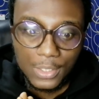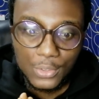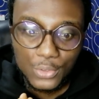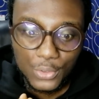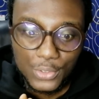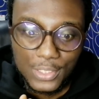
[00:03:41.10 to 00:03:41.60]

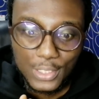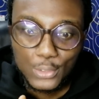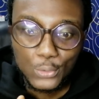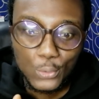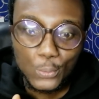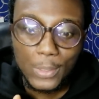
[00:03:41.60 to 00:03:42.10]
Just
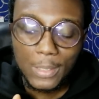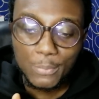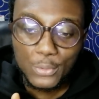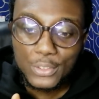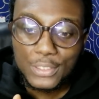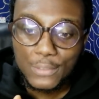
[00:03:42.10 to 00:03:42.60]
saying no, we are
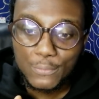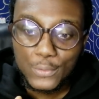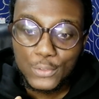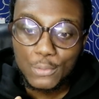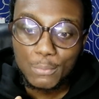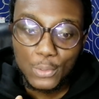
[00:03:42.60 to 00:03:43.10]
building a
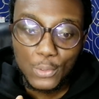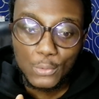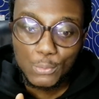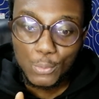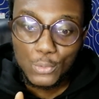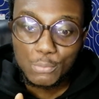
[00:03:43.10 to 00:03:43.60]
feature
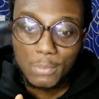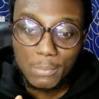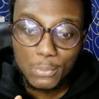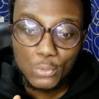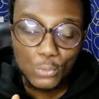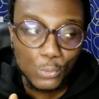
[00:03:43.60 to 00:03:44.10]
because we want to be
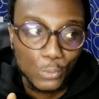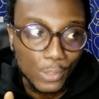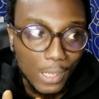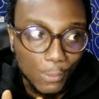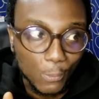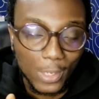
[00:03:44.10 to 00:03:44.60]
able to
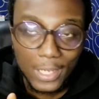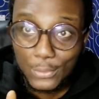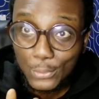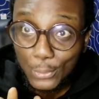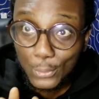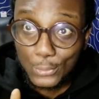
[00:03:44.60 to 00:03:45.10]
acquire
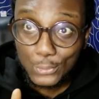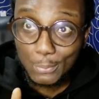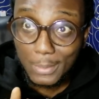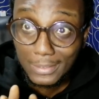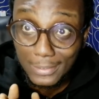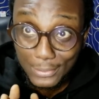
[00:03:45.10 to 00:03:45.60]
new
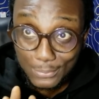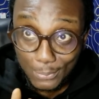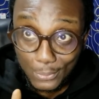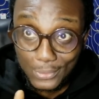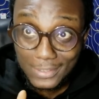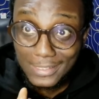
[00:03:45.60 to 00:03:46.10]
customer this
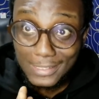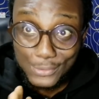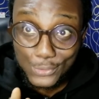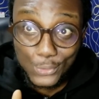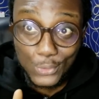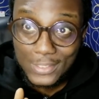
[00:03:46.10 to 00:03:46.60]
month
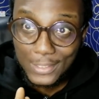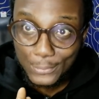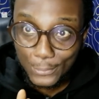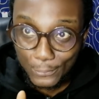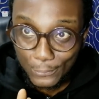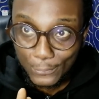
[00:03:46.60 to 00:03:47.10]
is not
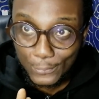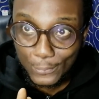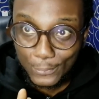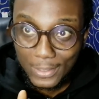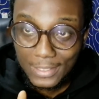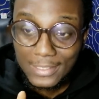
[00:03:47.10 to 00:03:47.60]
enough,
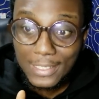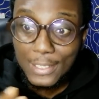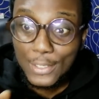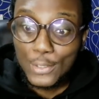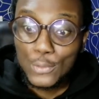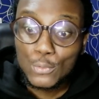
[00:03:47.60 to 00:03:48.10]
right?
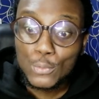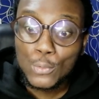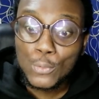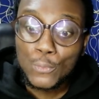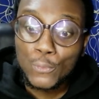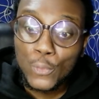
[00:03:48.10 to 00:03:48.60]

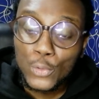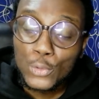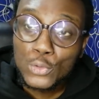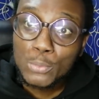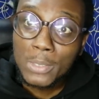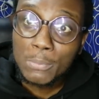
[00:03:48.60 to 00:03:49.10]
For
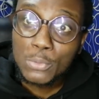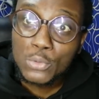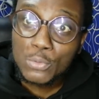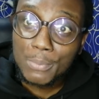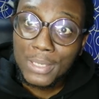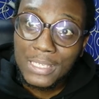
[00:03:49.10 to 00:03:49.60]
you to be able
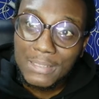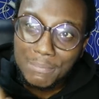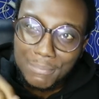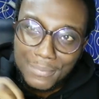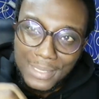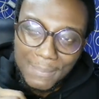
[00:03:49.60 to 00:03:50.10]
to
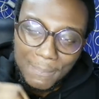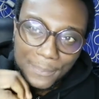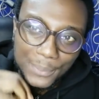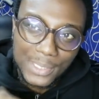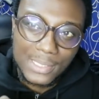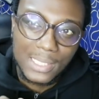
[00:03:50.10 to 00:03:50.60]
make
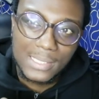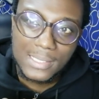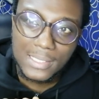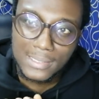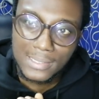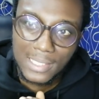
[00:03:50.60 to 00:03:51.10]
business
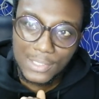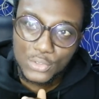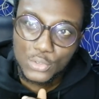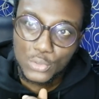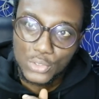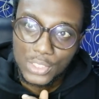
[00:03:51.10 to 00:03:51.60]
sense
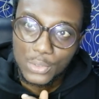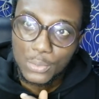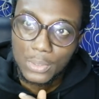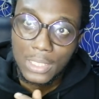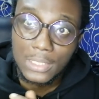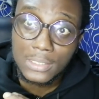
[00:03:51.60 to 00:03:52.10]
to your
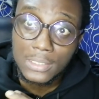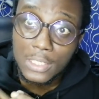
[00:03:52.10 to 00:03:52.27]
stakeholders,